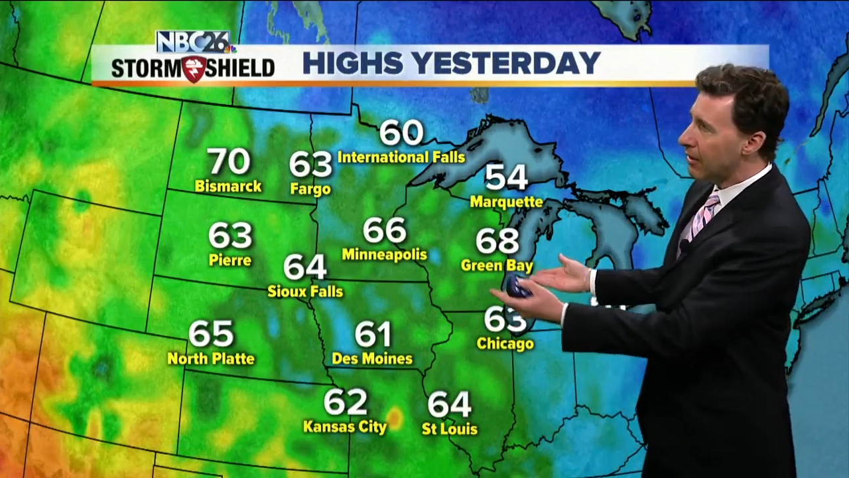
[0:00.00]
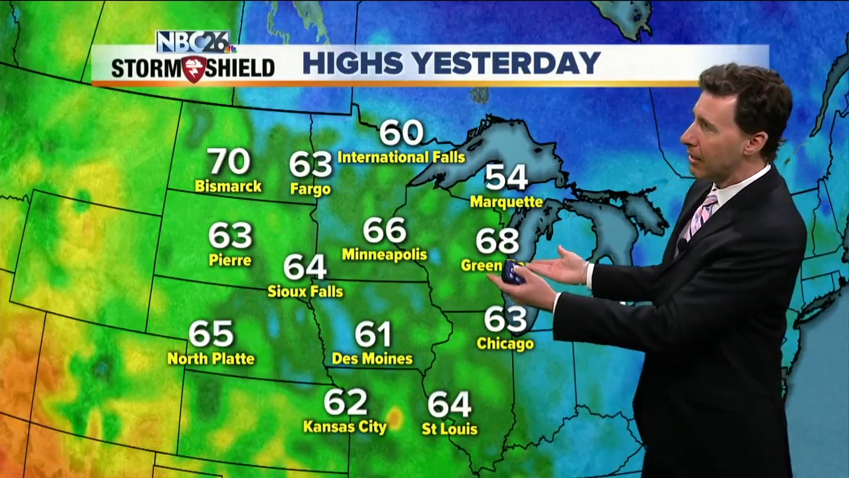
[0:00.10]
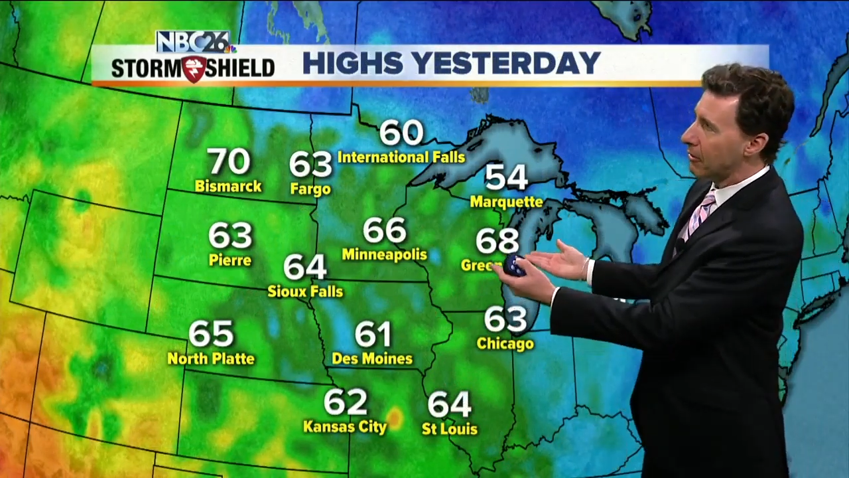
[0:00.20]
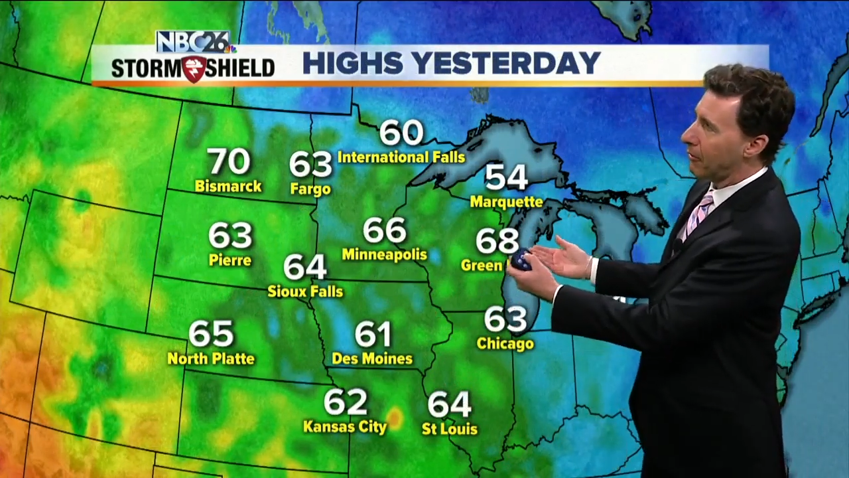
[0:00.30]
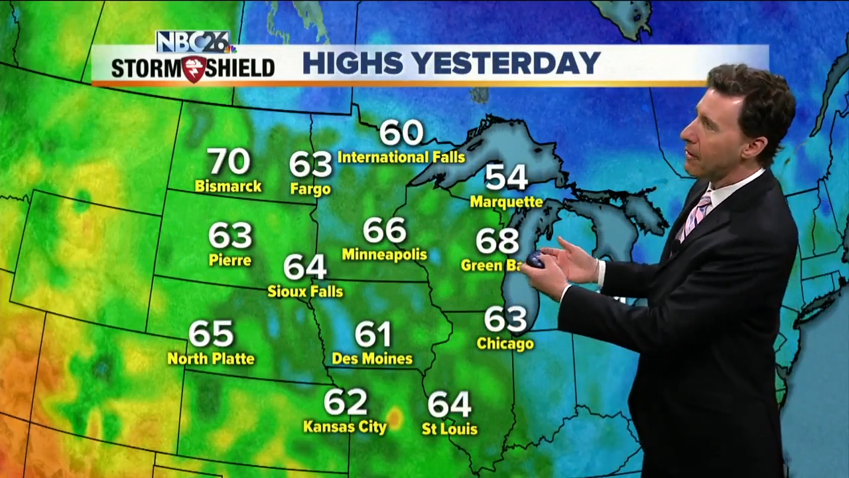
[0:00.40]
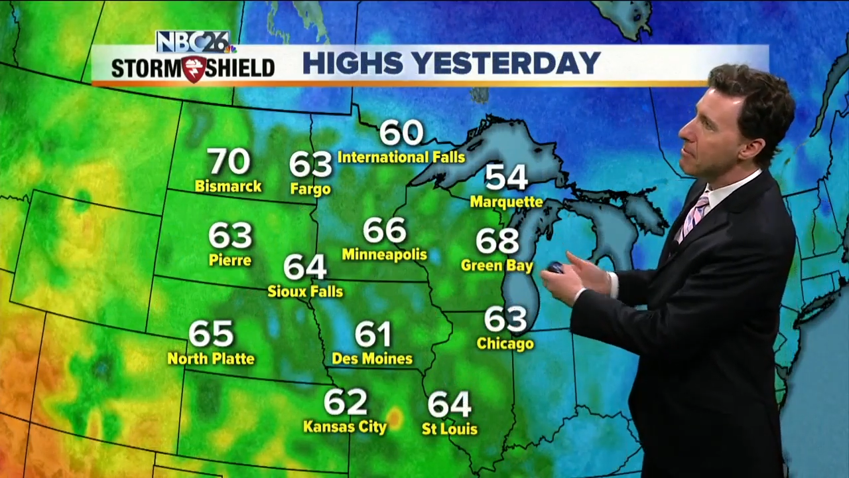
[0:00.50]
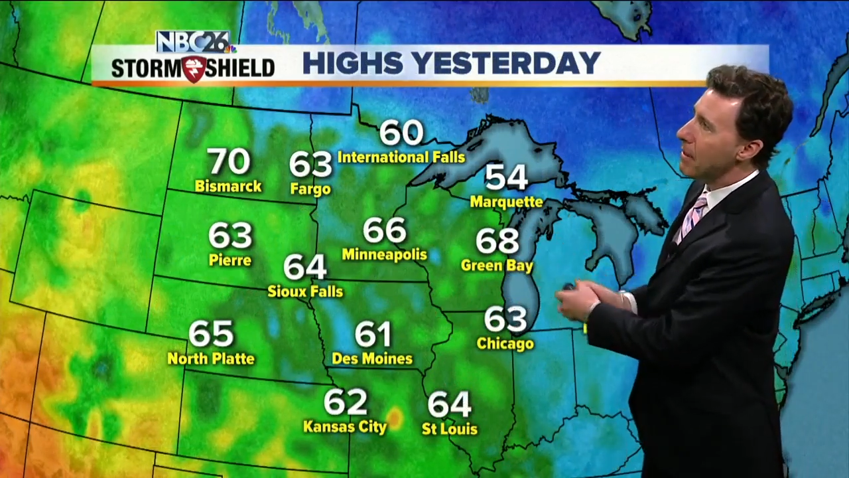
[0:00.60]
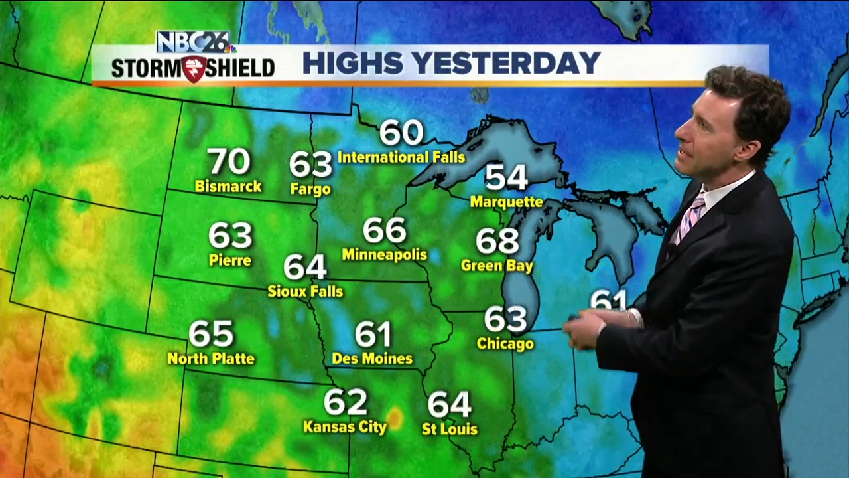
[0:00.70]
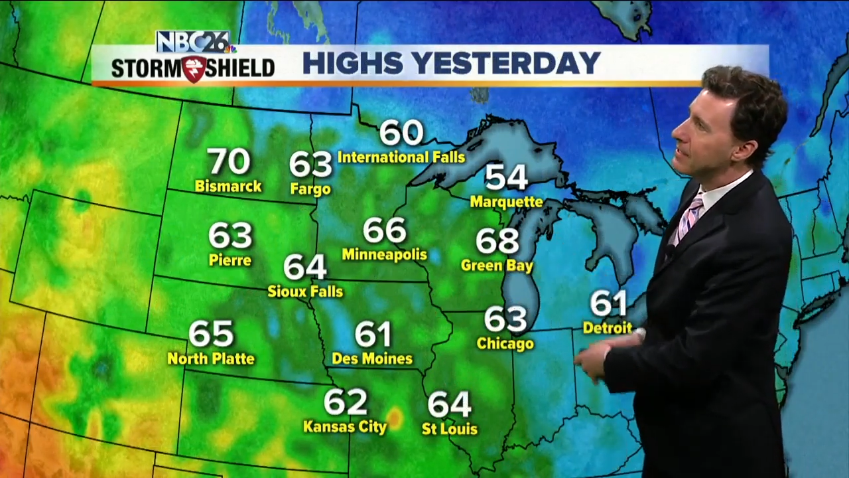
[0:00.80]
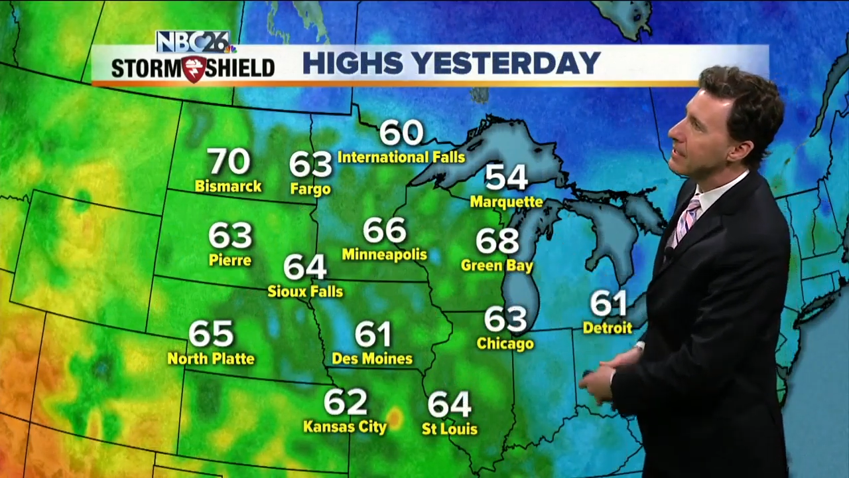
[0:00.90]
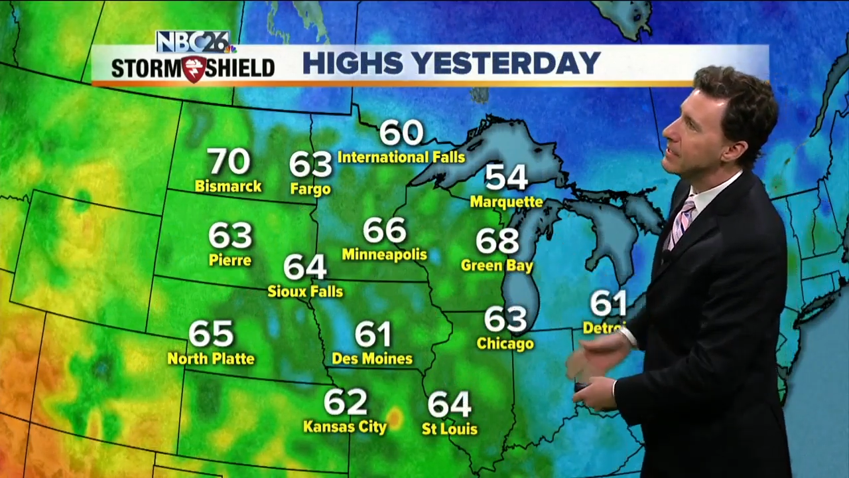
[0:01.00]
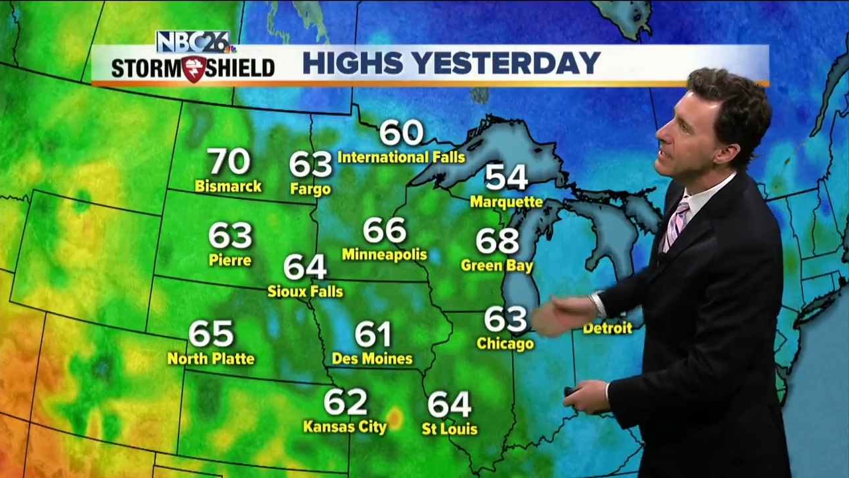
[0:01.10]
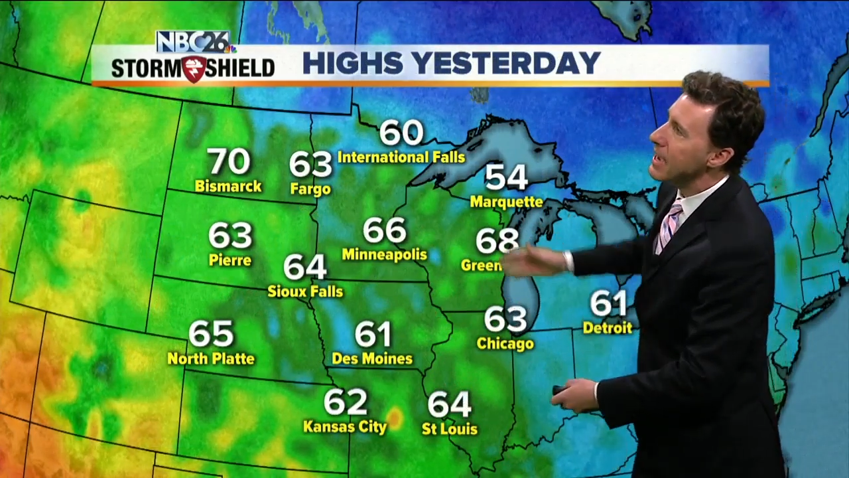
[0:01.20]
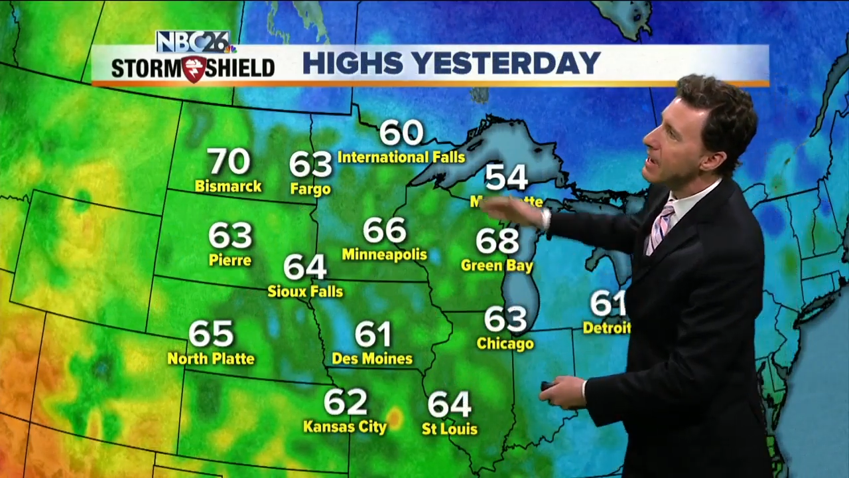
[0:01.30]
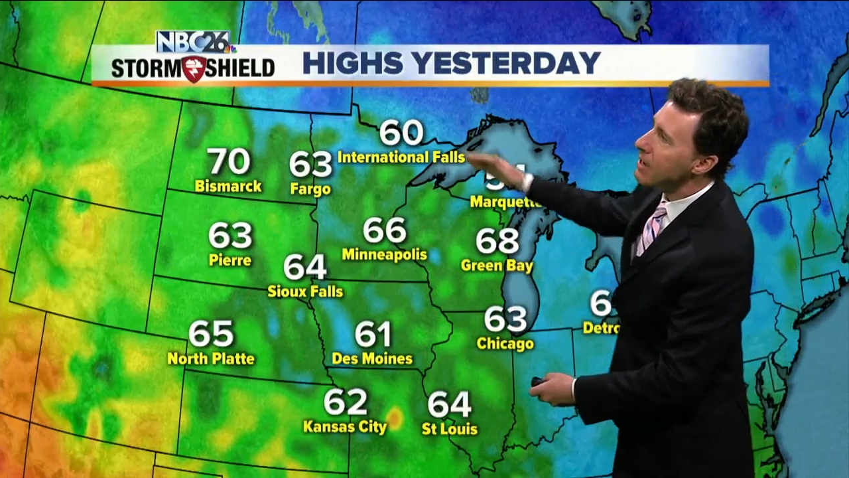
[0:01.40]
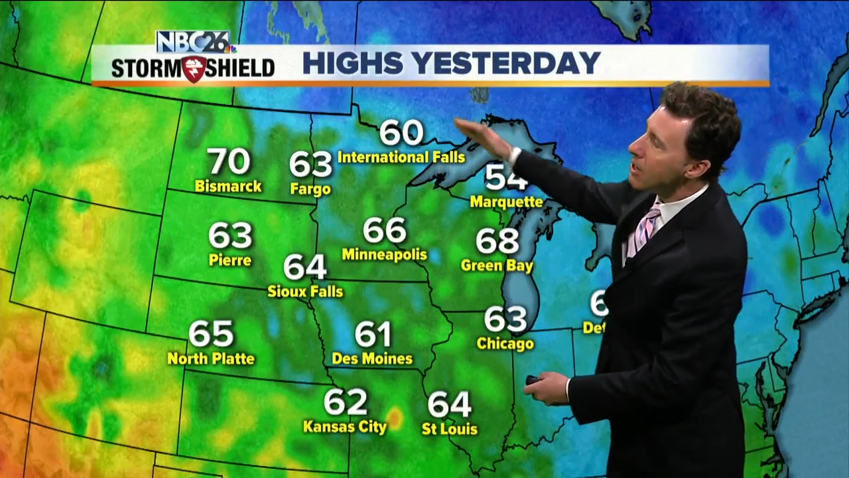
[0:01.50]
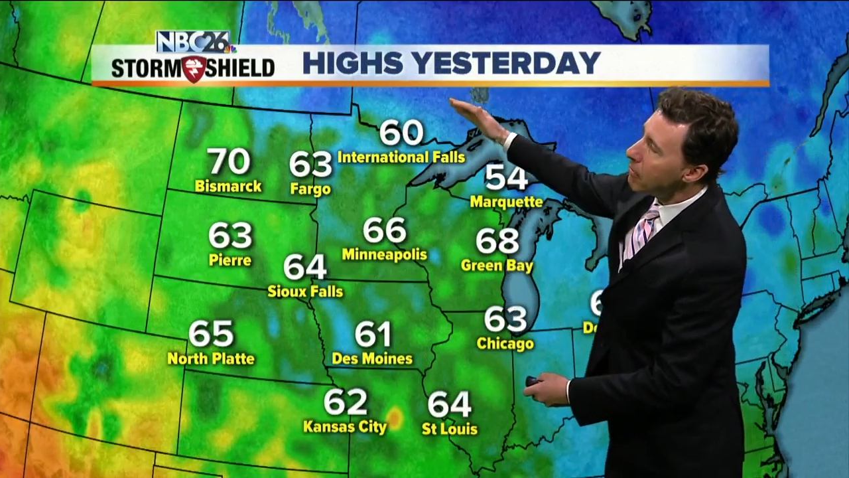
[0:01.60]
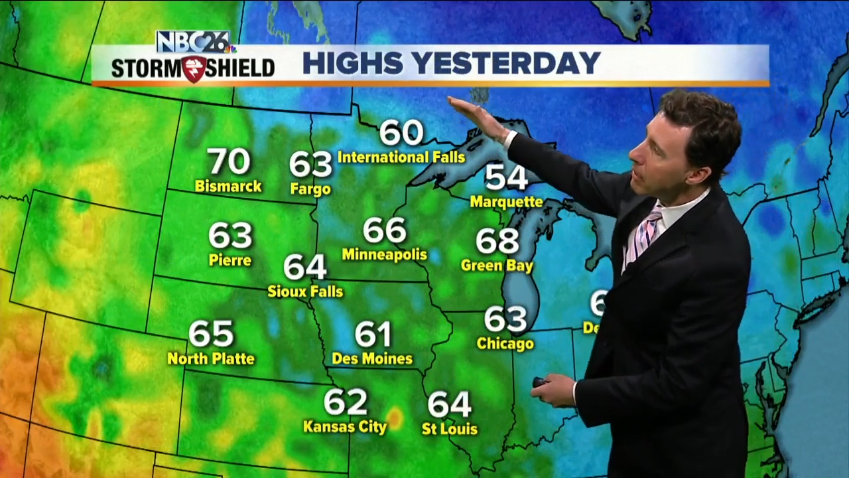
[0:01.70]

Look at Green Bay sixty-eight.